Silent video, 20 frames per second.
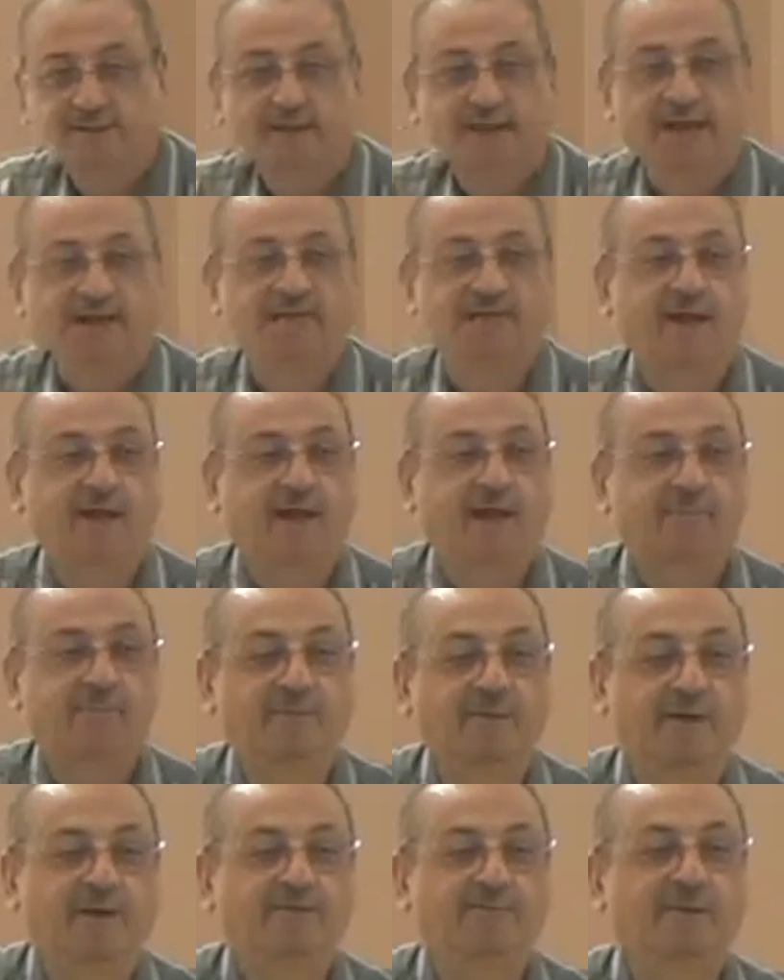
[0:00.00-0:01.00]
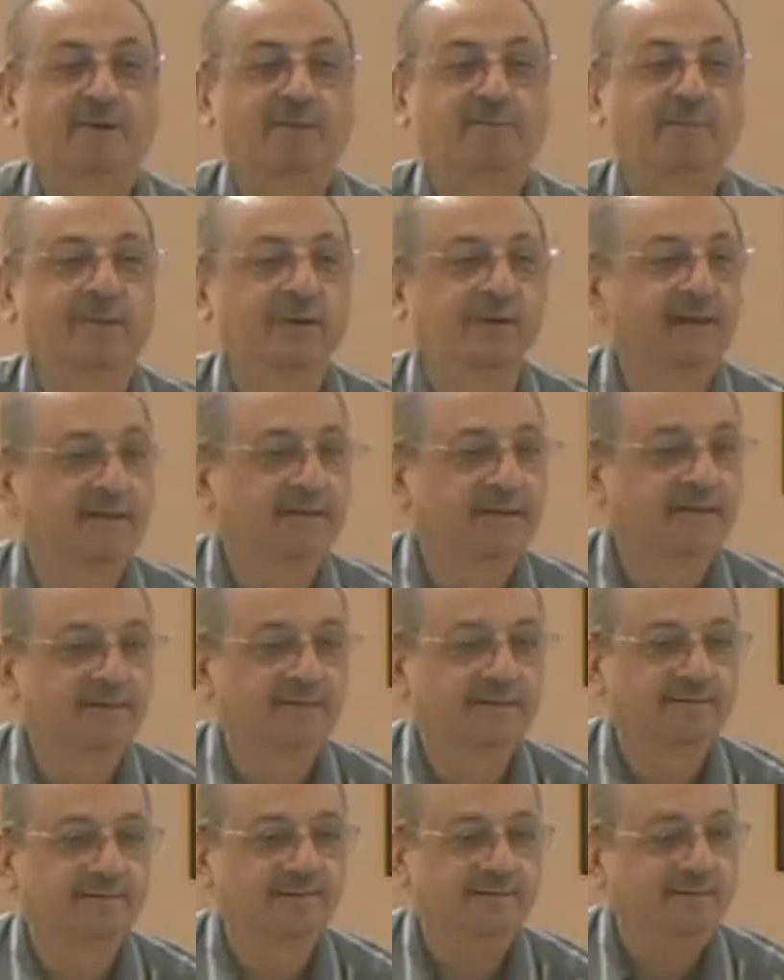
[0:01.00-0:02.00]
And the khabar will be
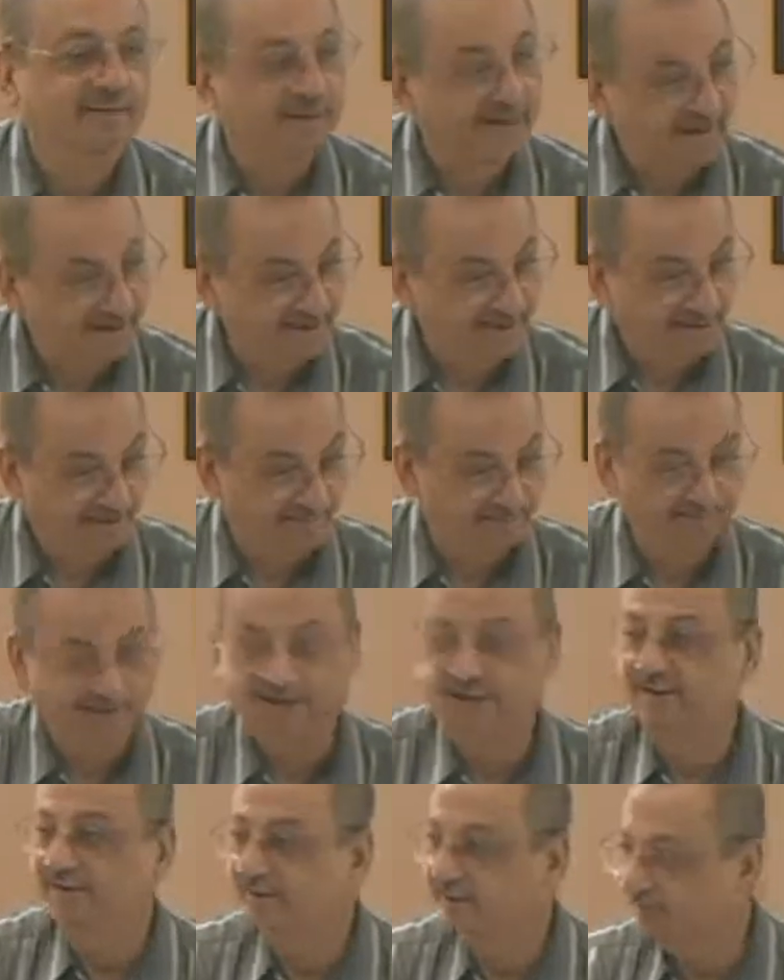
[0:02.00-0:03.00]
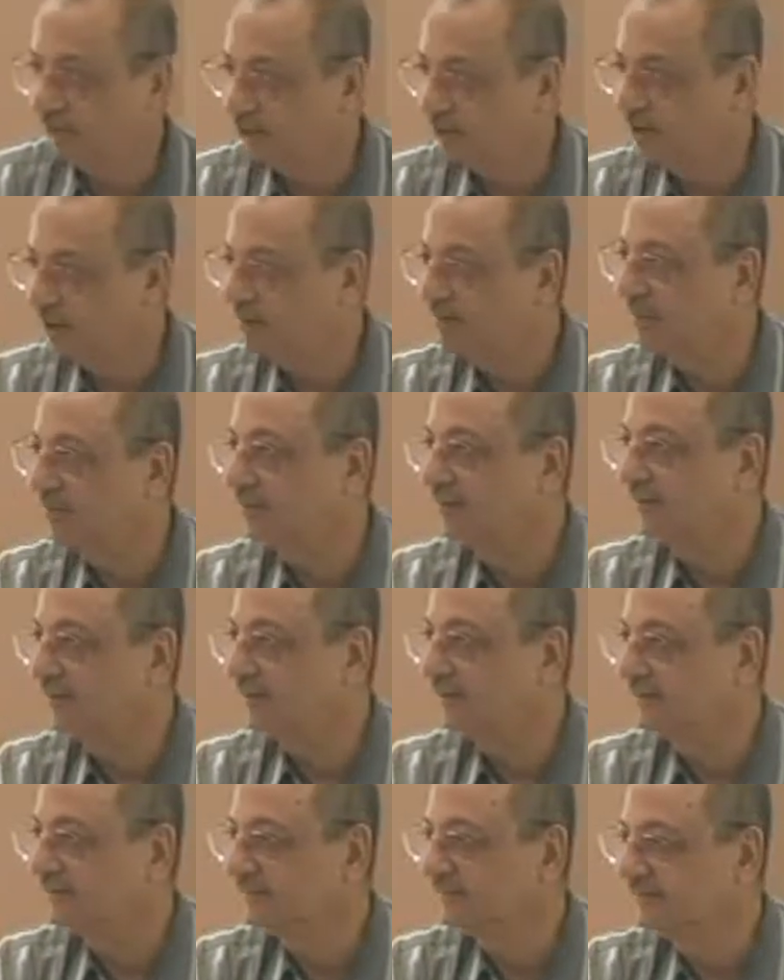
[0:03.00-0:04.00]
indefinite. Rule number 1.